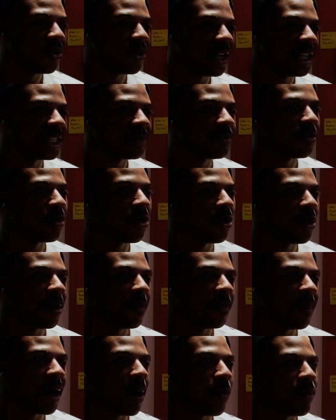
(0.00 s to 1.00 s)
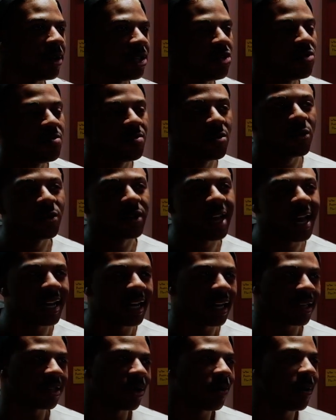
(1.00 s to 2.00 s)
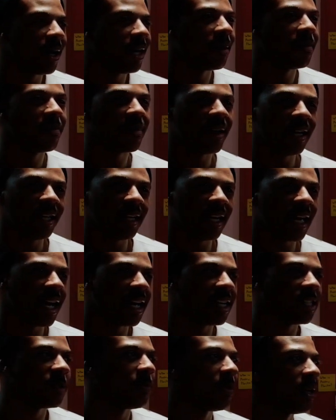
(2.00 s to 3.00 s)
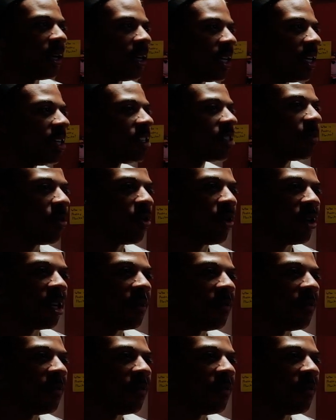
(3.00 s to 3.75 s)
it's more about when you move that out the way, the money aspect, it's more the